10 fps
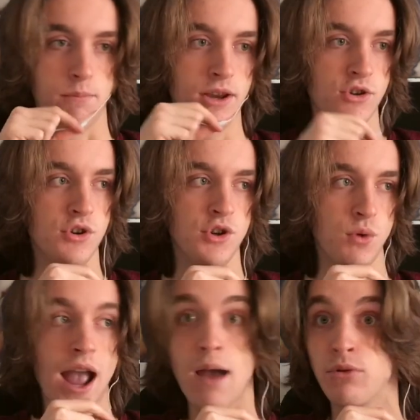and make sure
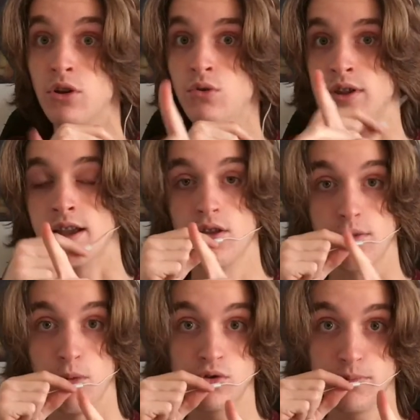you absolutely,
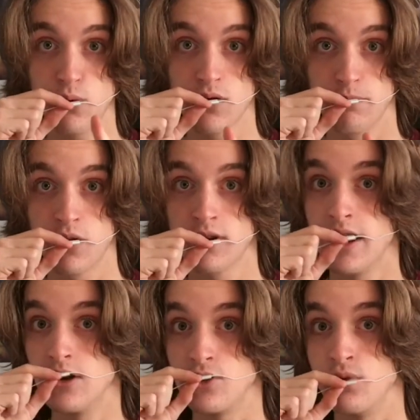the most important part,
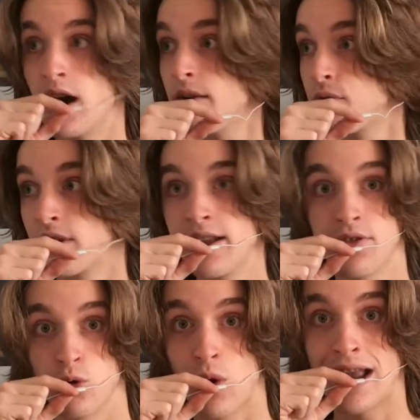do not forget the